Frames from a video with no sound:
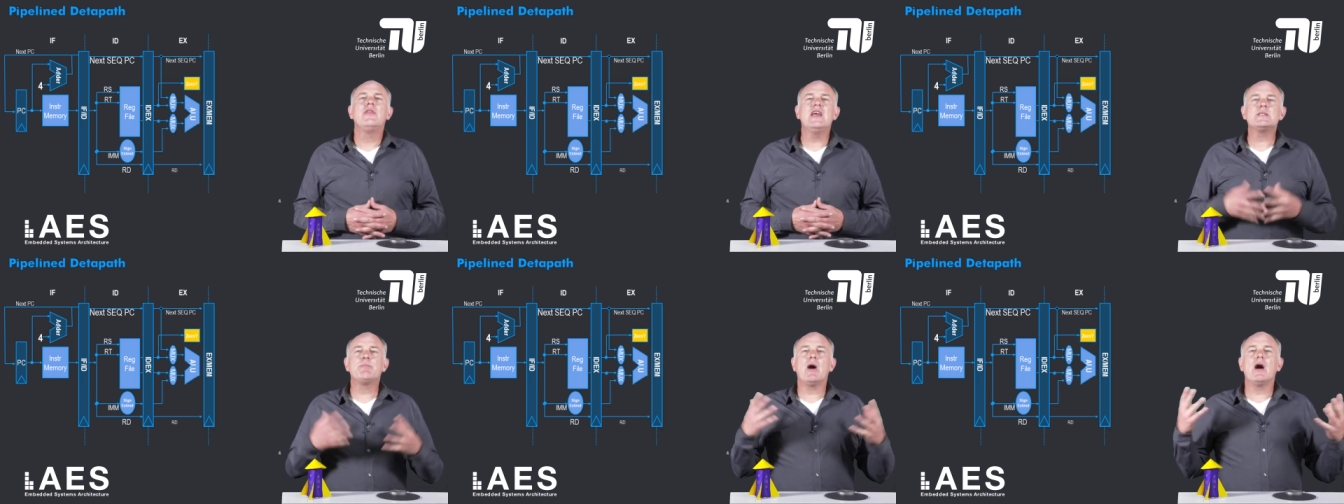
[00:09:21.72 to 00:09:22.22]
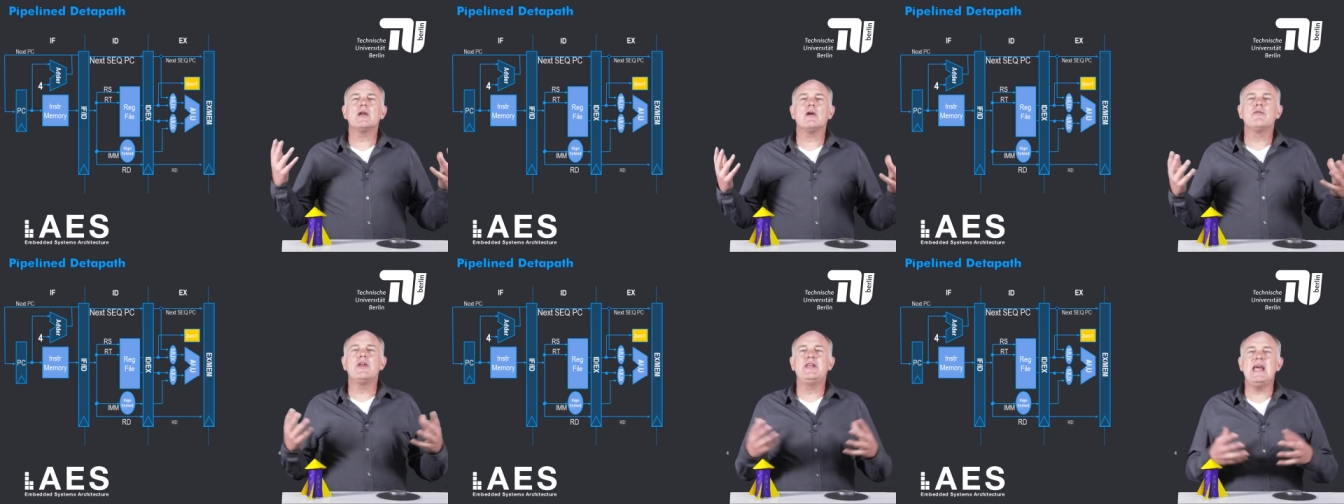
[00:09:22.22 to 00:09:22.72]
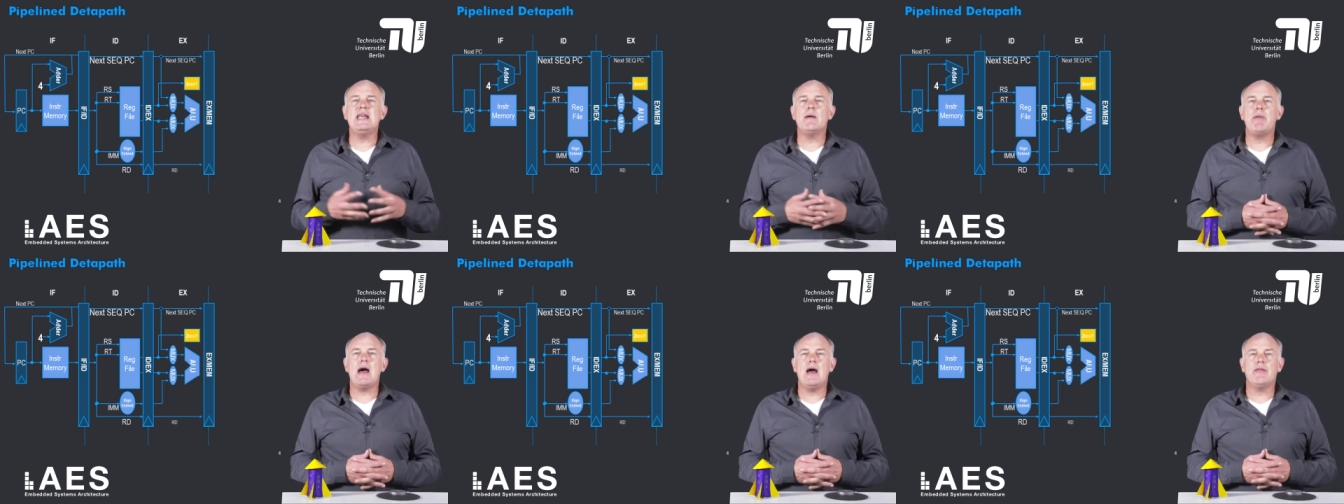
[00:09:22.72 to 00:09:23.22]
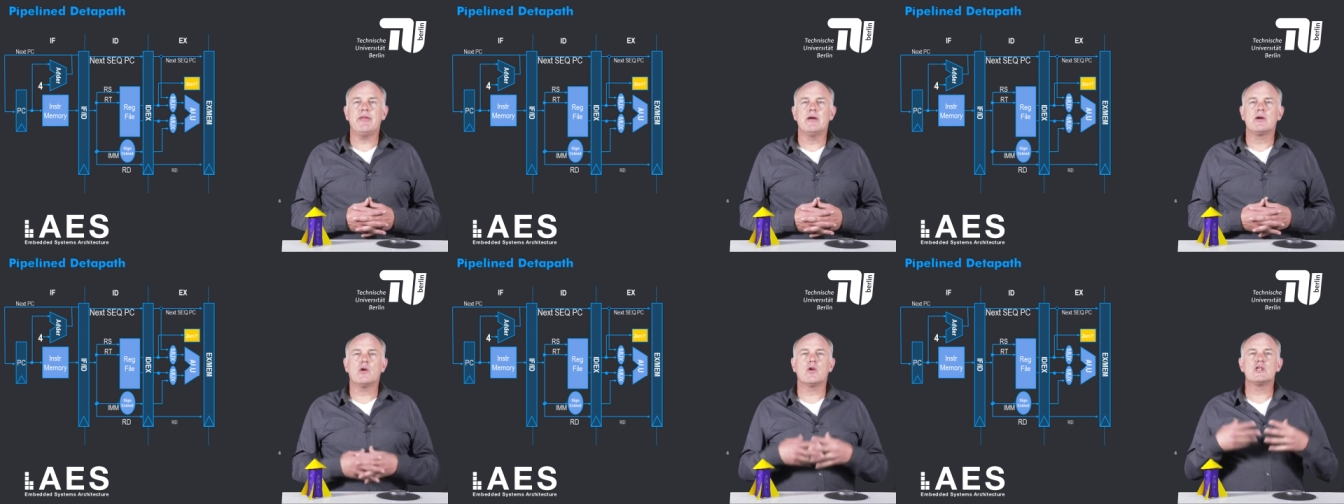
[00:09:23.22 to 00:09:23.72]
This part of the data path
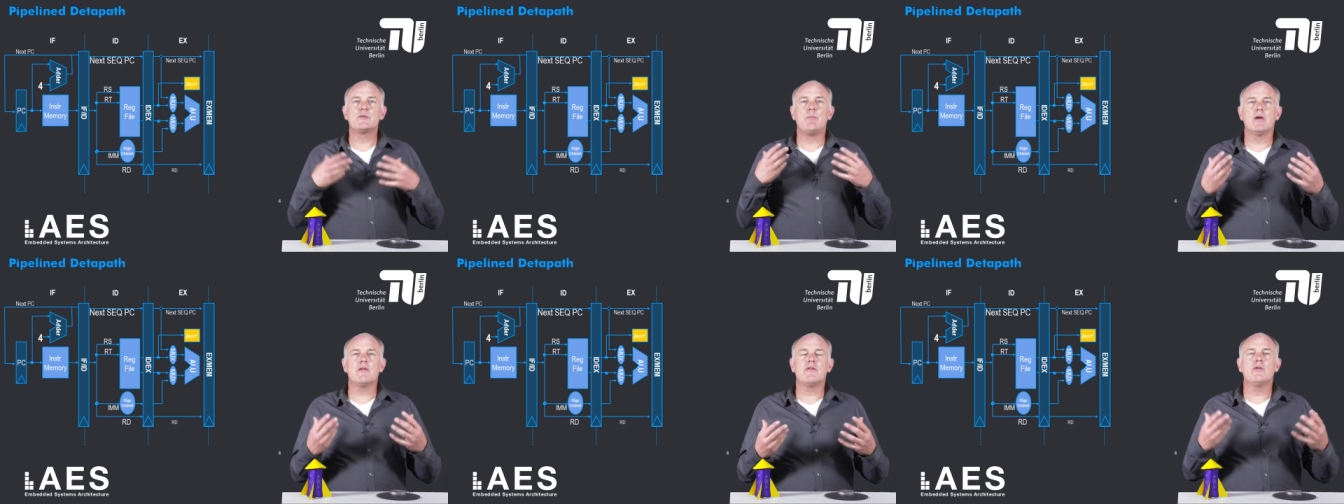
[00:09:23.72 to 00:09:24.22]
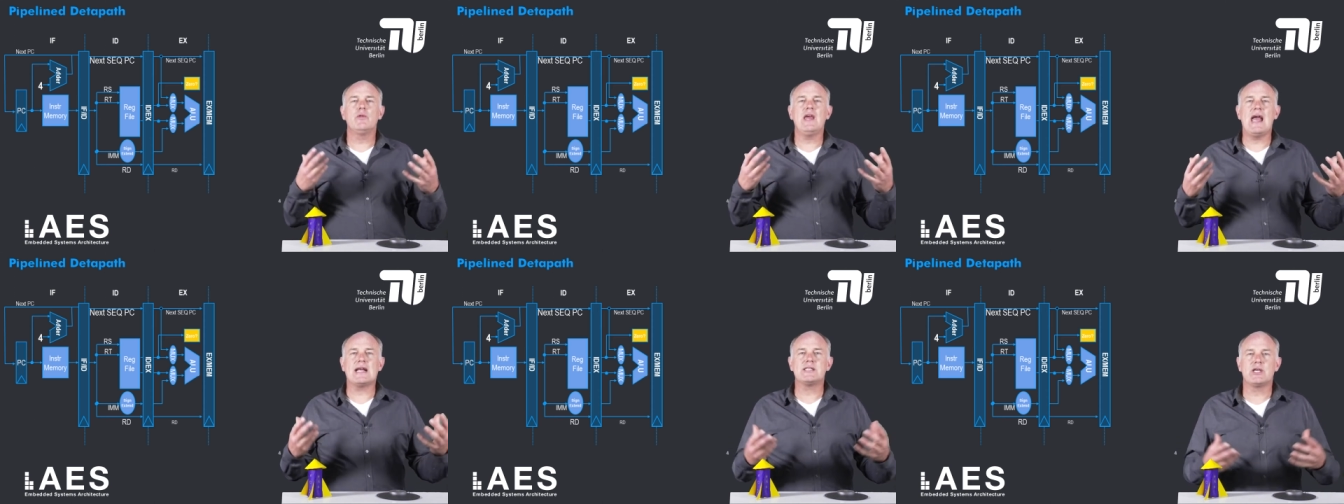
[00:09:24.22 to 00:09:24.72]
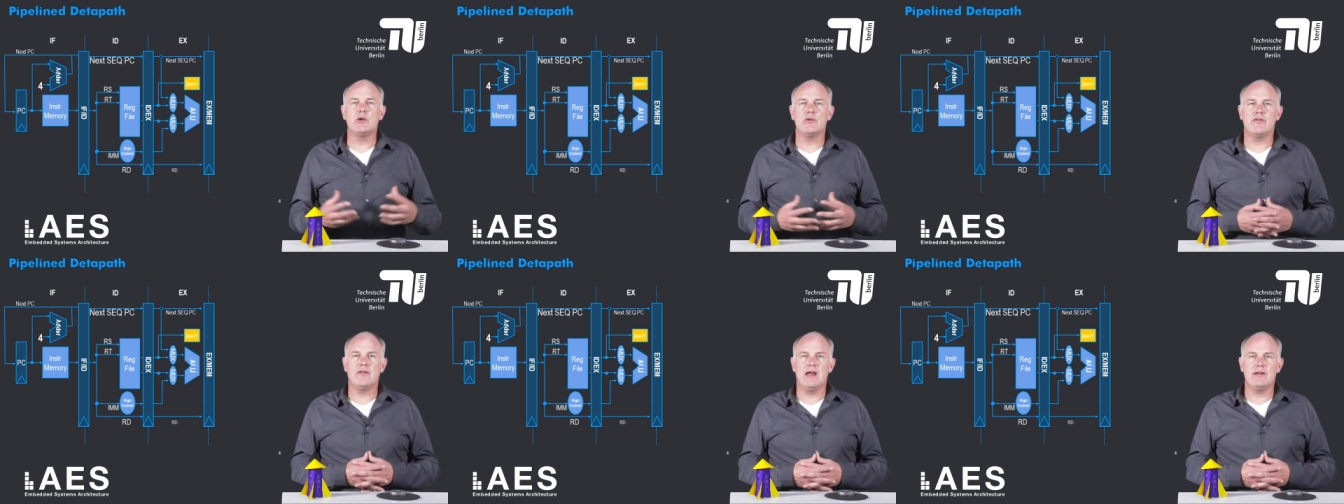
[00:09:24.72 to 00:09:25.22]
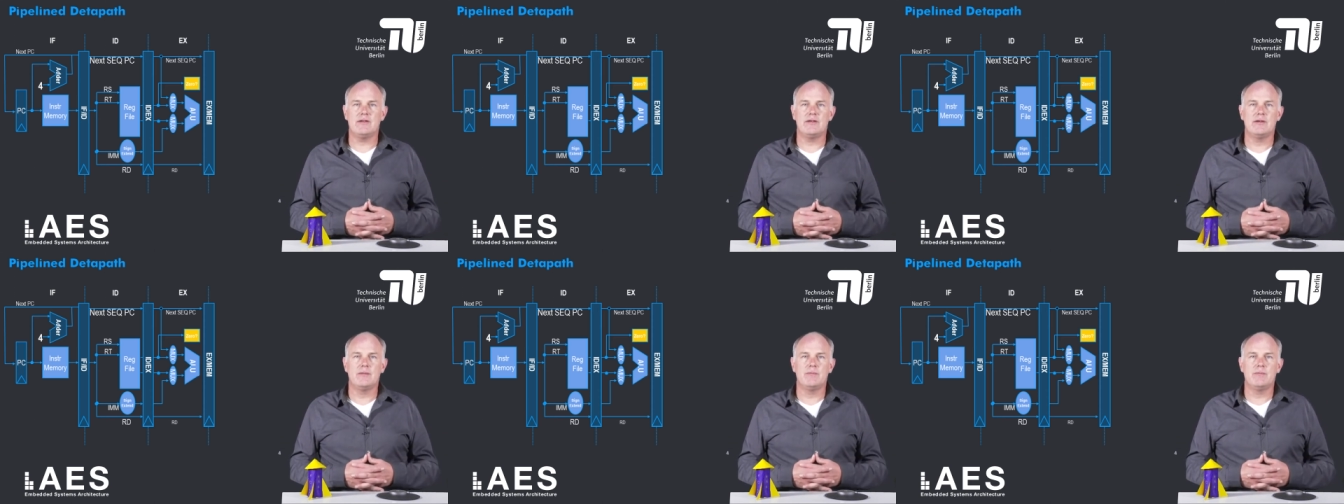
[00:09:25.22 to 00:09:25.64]
corresponds to the execute stage.